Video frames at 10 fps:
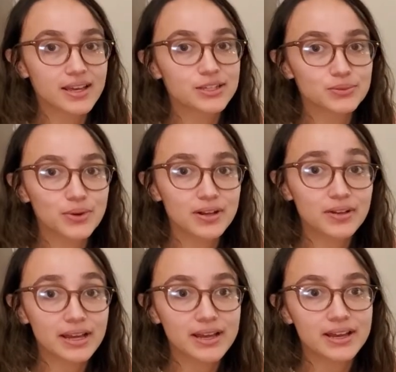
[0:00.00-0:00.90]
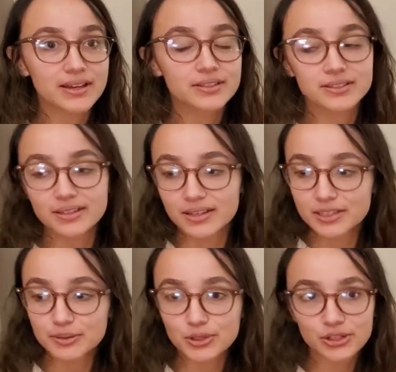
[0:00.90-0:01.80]
as well as
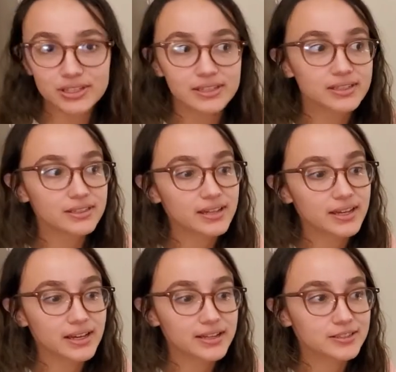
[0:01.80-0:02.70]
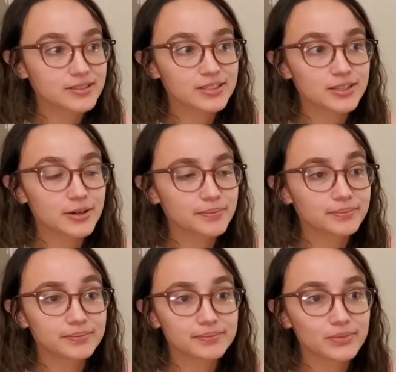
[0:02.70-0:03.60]
some cooking and some